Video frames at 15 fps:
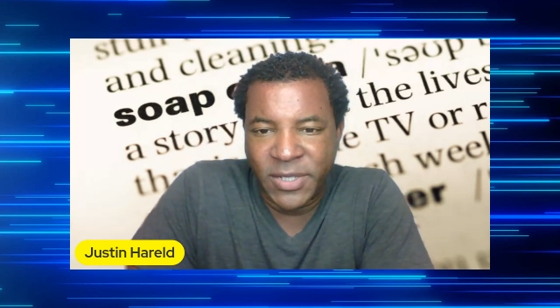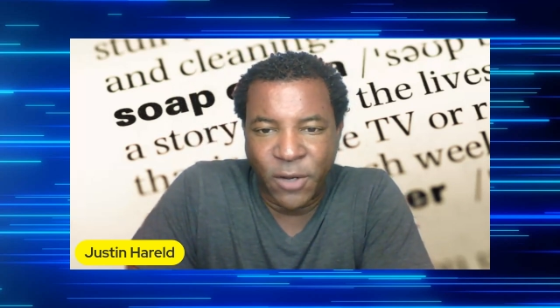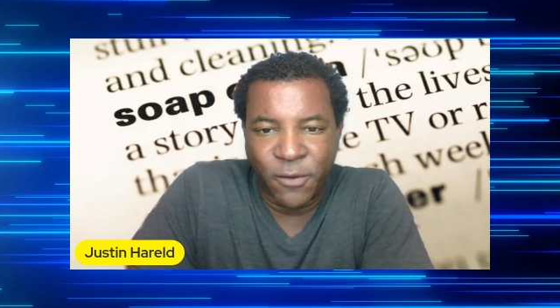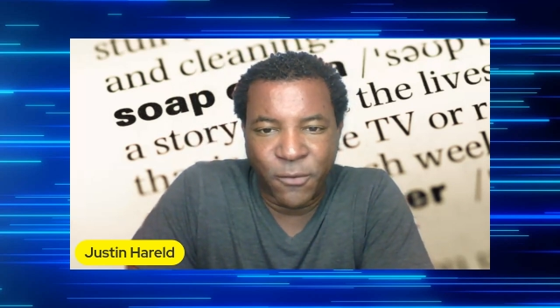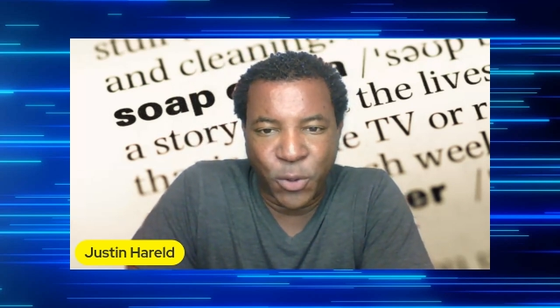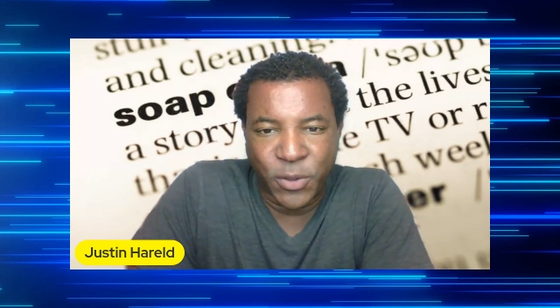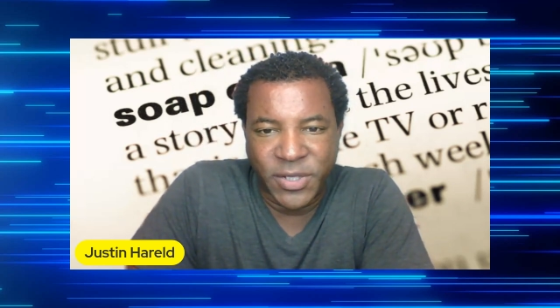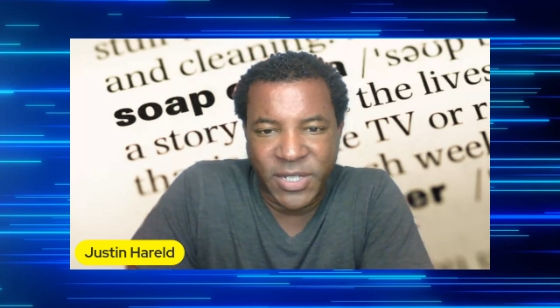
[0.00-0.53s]
Now, of
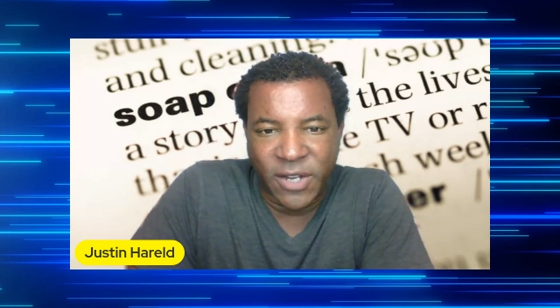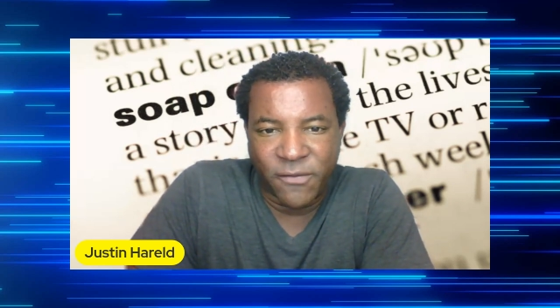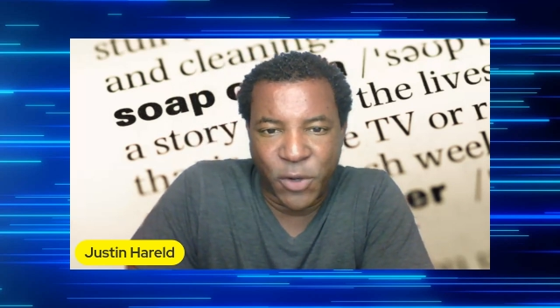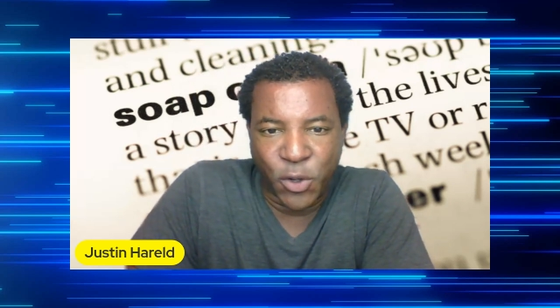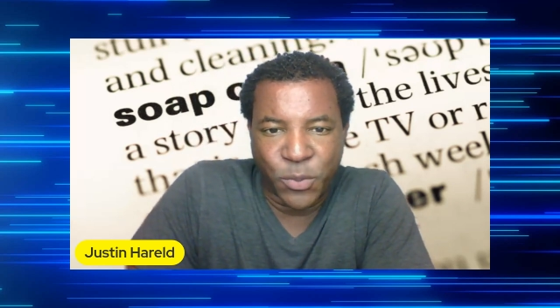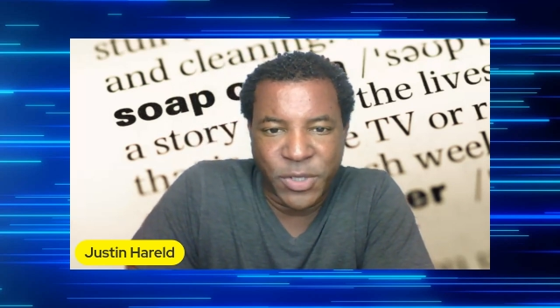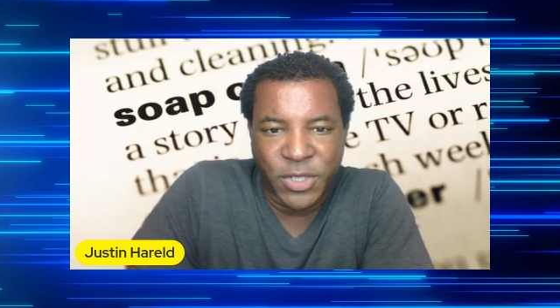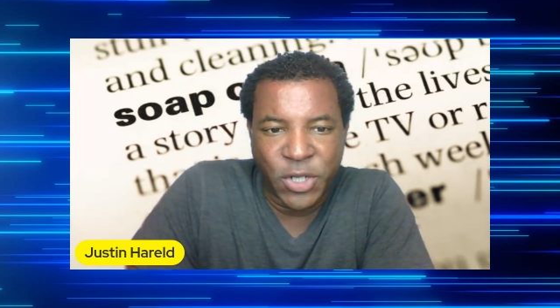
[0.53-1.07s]
course,
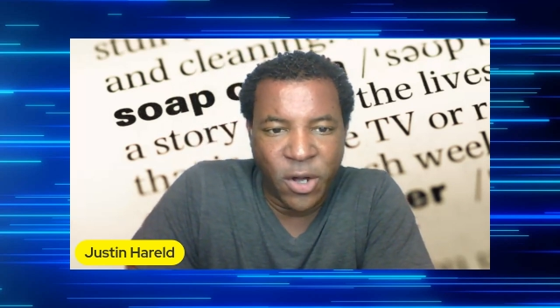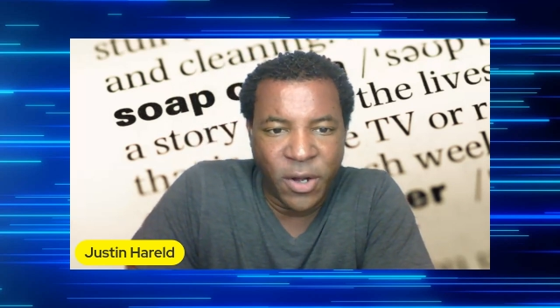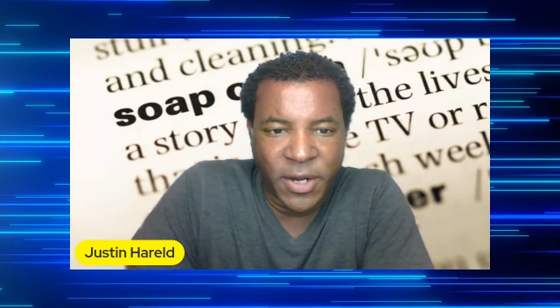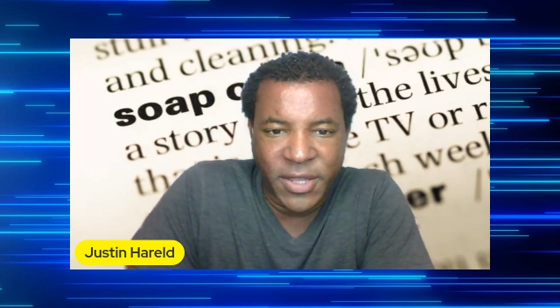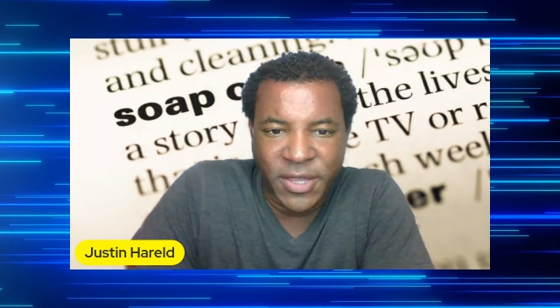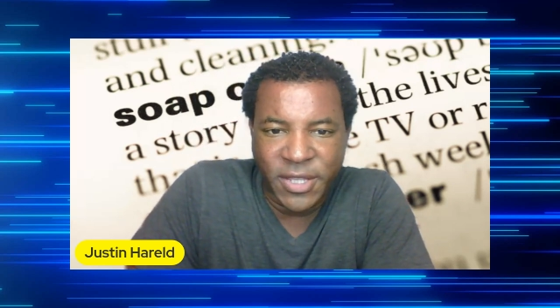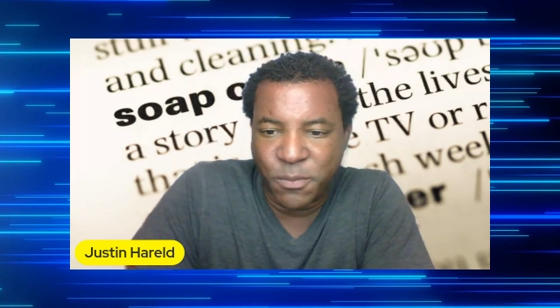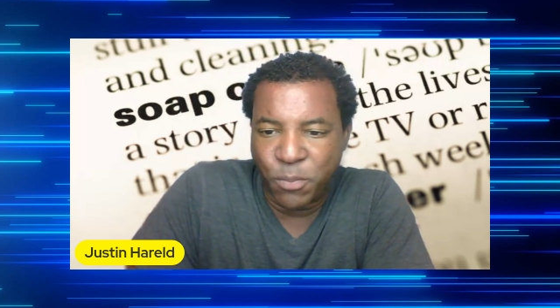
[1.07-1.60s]
Stefano was gone
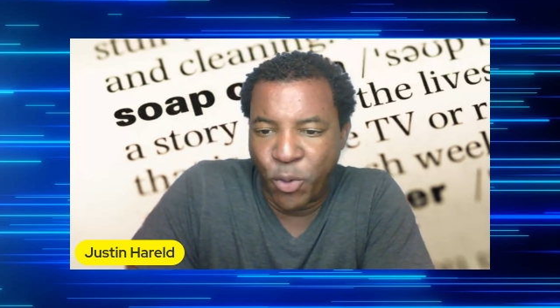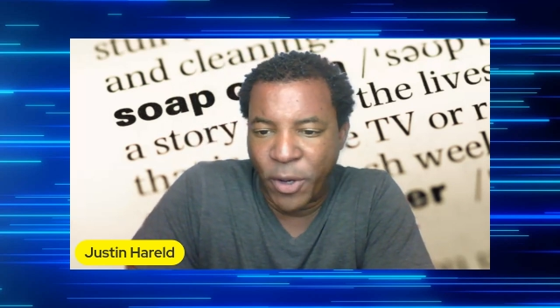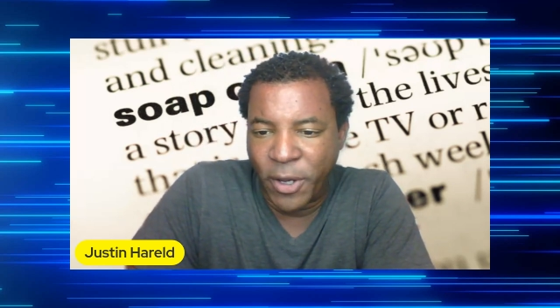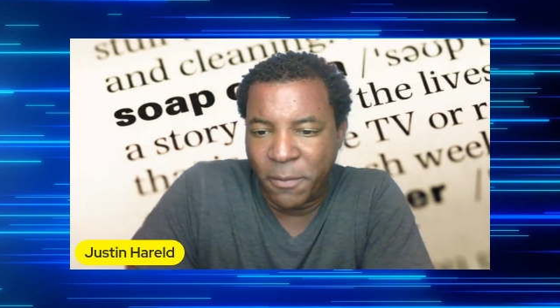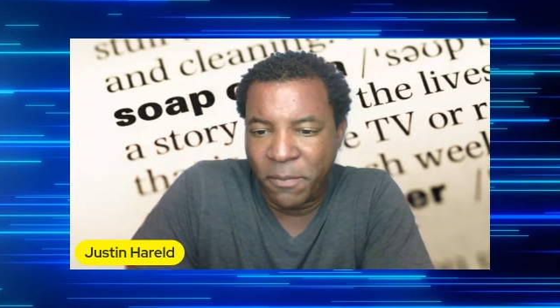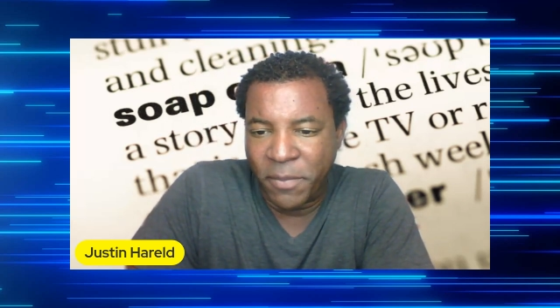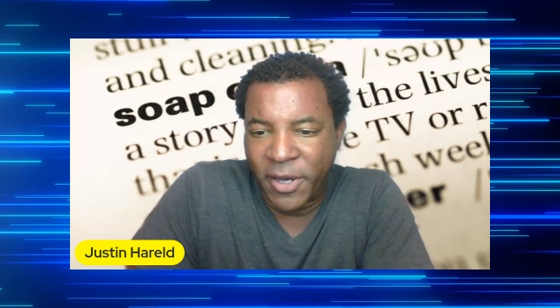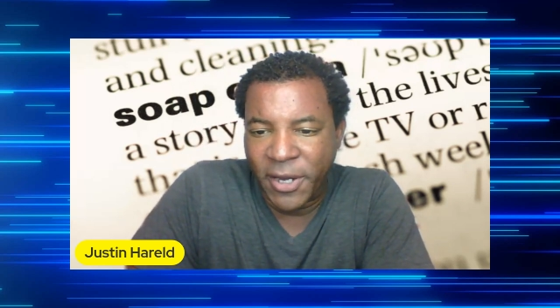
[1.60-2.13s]
at this
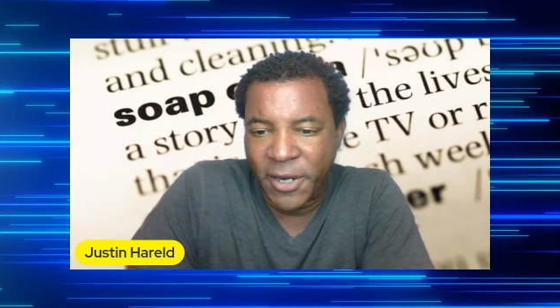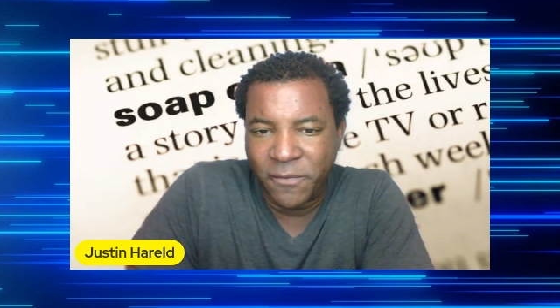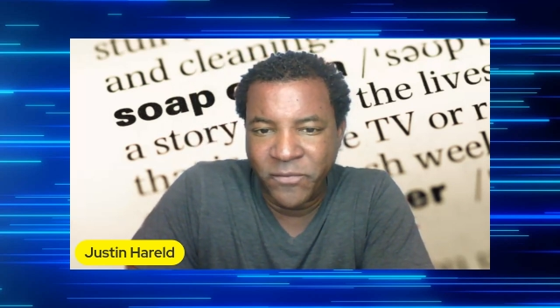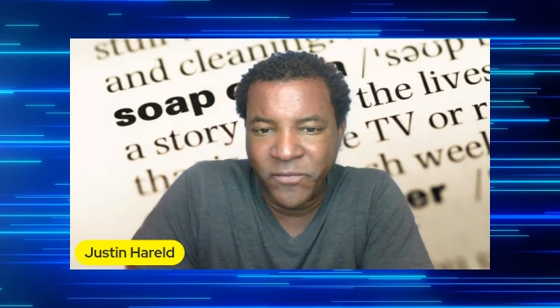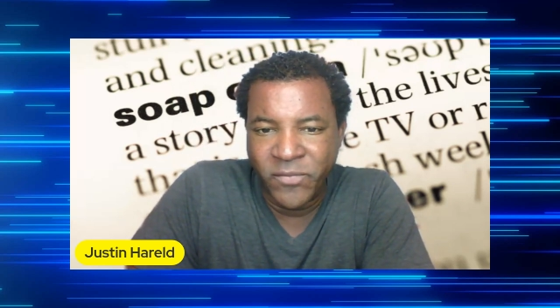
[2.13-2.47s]
point, but